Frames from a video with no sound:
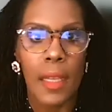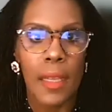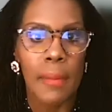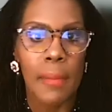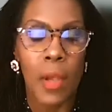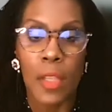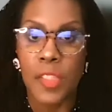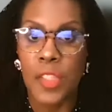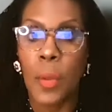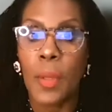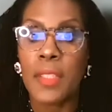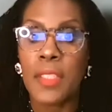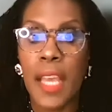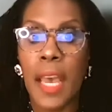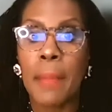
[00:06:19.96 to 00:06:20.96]
also
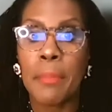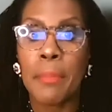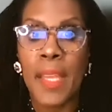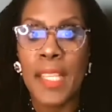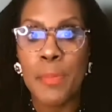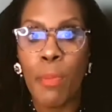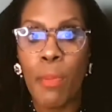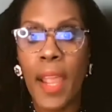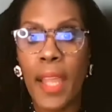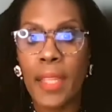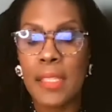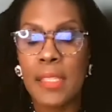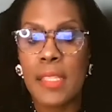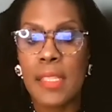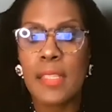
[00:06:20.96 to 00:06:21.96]
adopt best
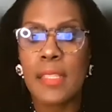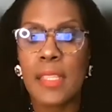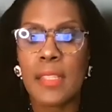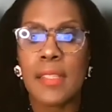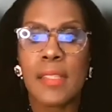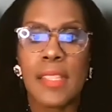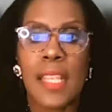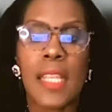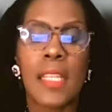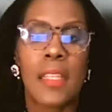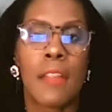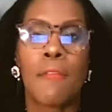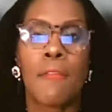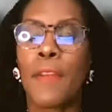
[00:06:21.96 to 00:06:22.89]
practices in state and